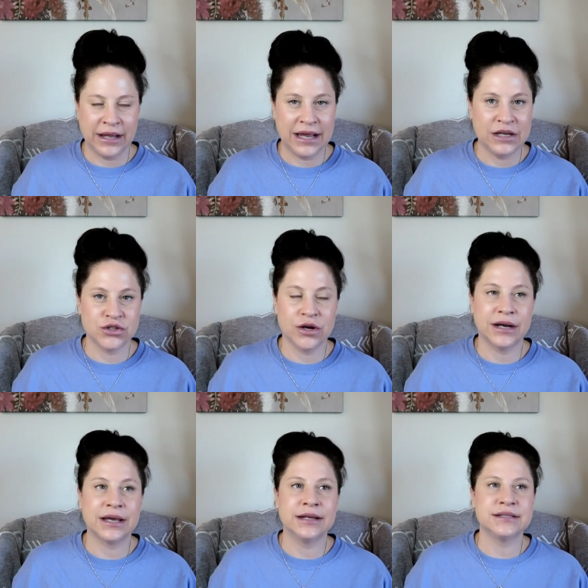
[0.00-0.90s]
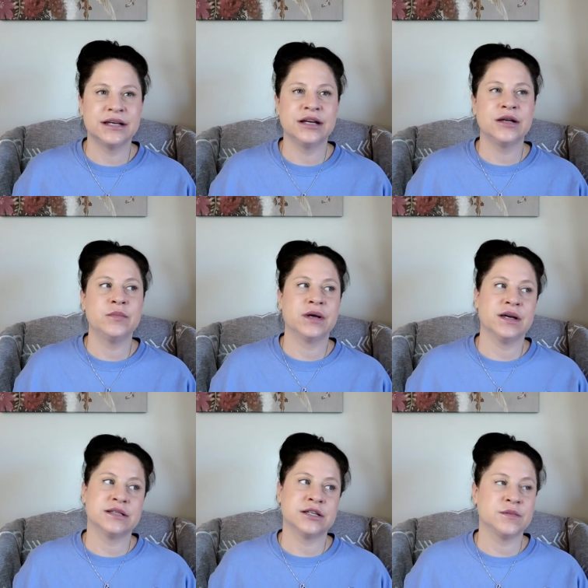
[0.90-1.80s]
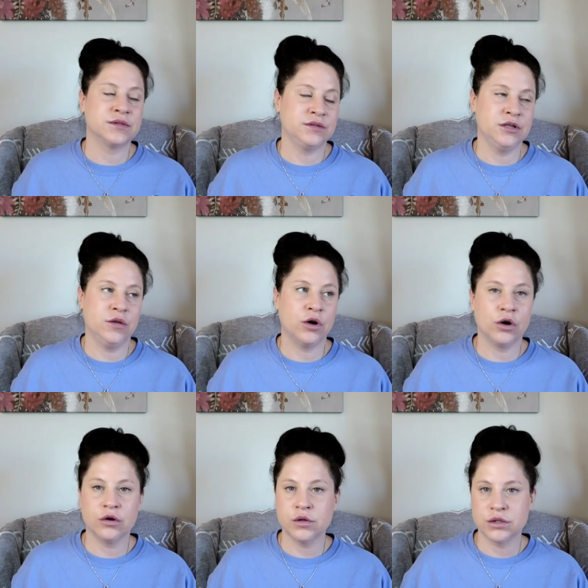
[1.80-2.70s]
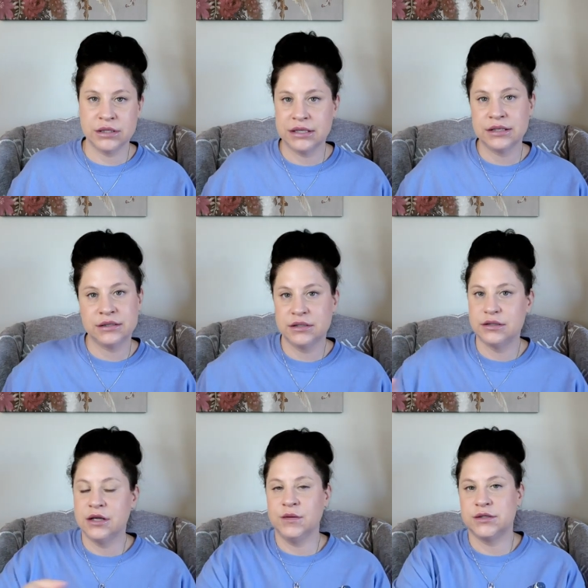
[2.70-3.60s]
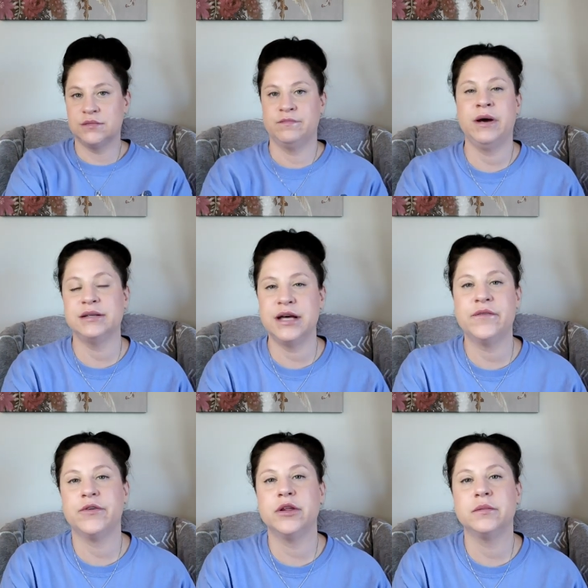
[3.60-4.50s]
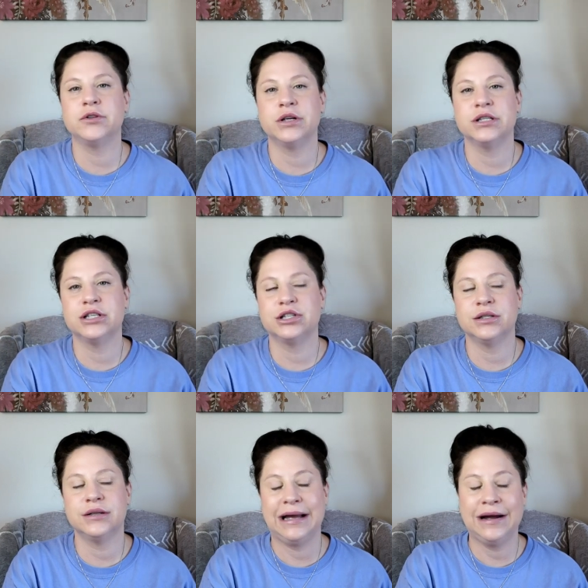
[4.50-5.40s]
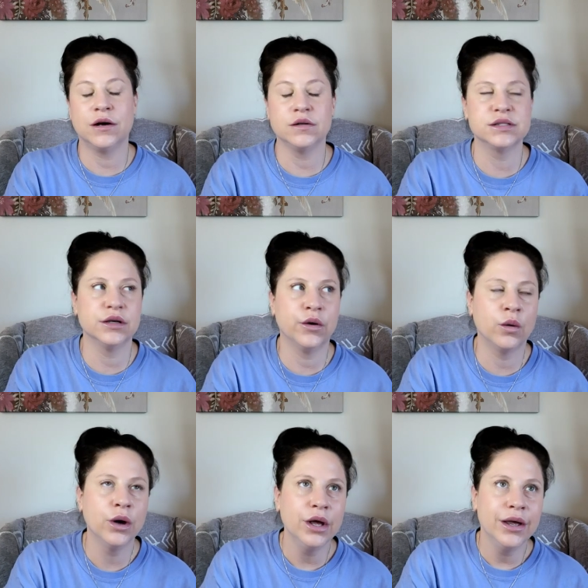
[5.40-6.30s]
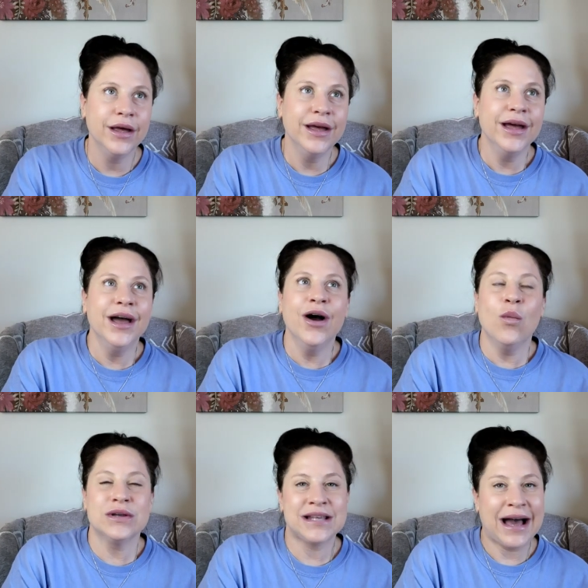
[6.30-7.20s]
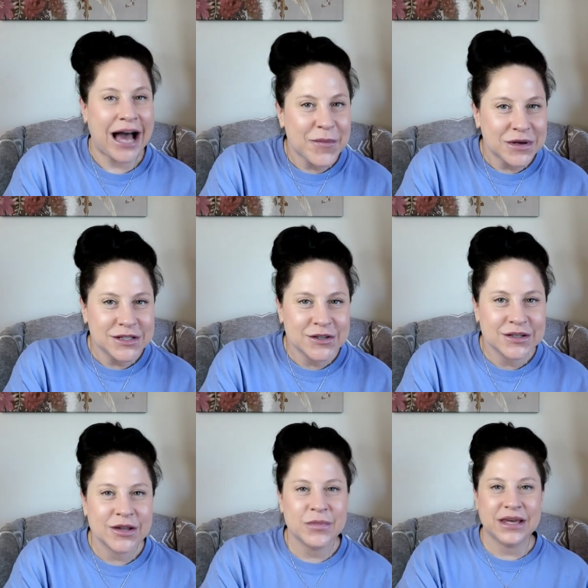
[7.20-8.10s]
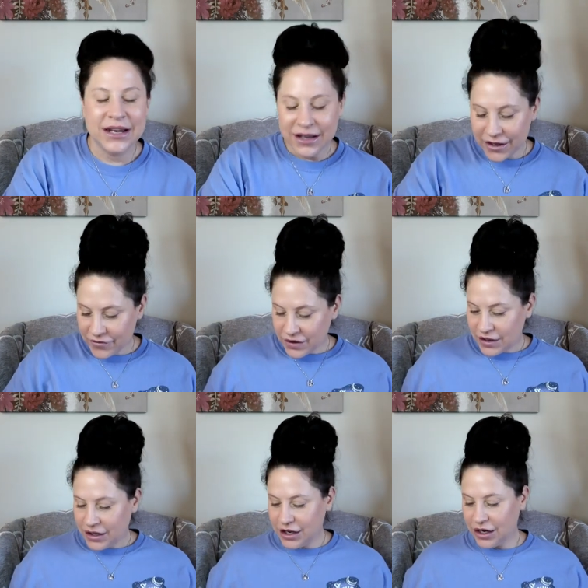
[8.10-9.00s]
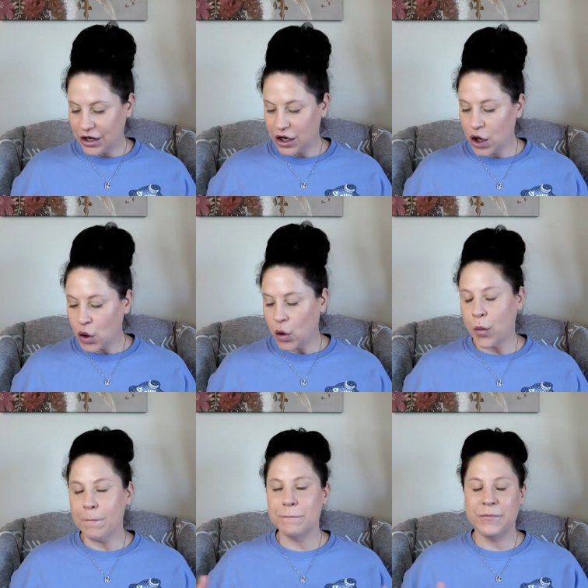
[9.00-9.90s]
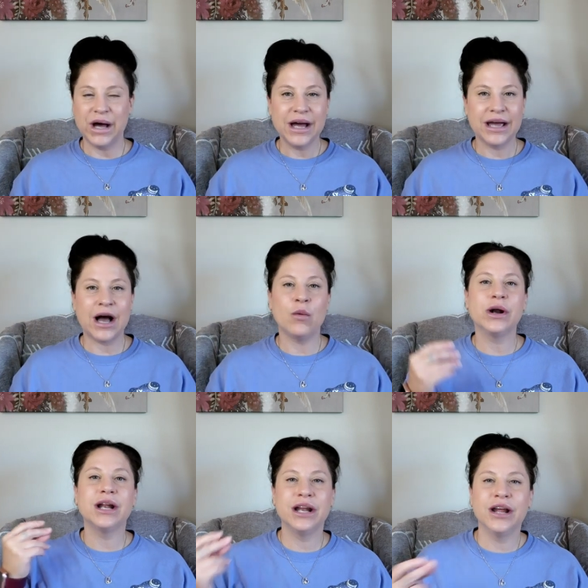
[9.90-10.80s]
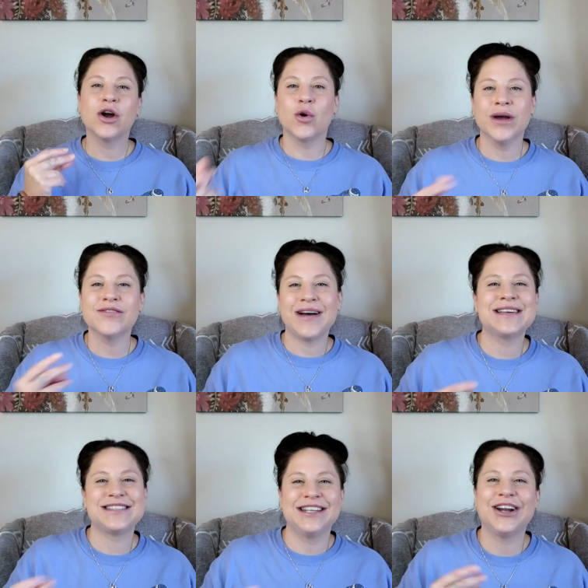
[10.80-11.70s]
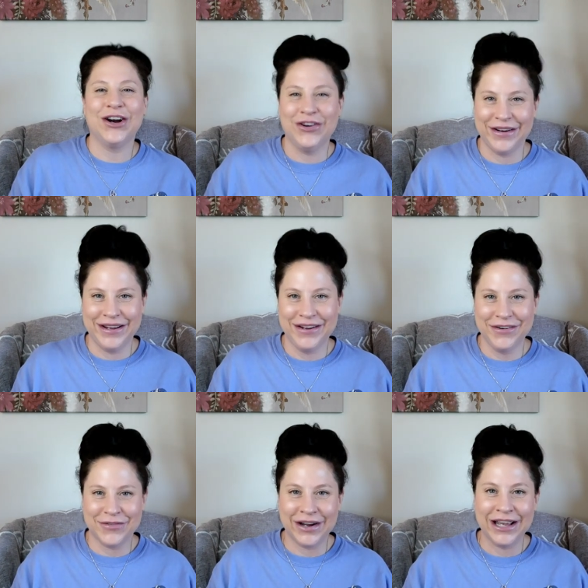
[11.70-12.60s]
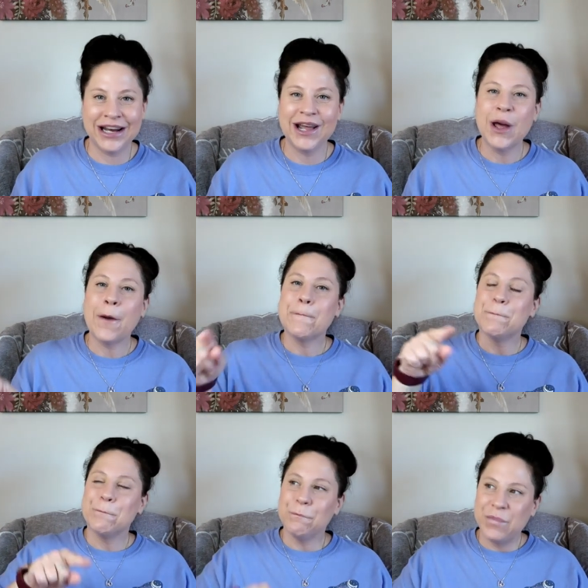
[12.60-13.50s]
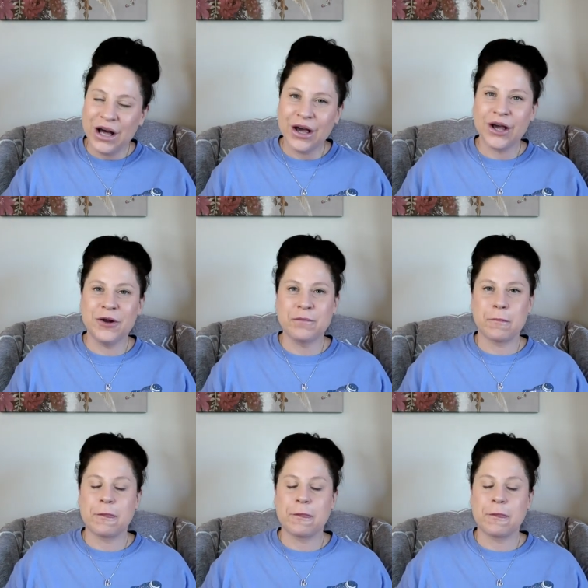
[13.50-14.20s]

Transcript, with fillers: days trying to get it done because it was, you know, the girls needed, it was about time for them to transition out. So was I happy during the beginning of it? No, but I wanted it done quick, fast, in a hurry, right? But,